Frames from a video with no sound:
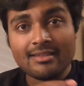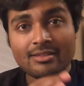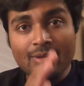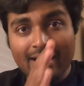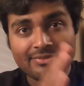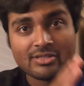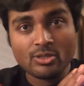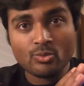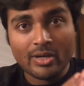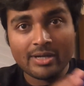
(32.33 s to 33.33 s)
You have to
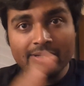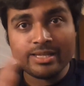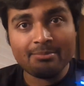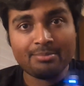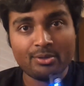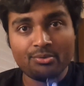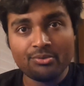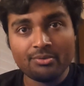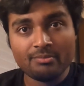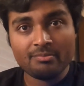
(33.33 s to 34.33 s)
do well in
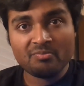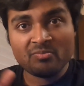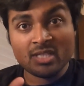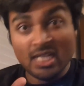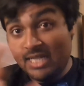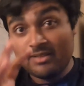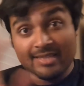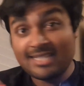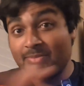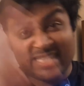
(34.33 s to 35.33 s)
both.
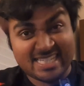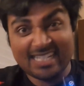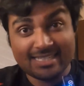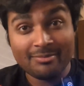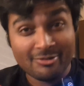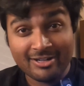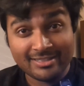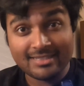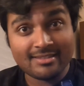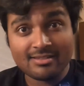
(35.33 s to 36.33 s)
That basically
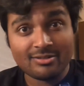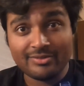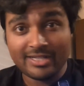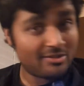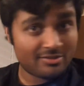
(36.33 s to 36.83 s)
summarizes this whole video.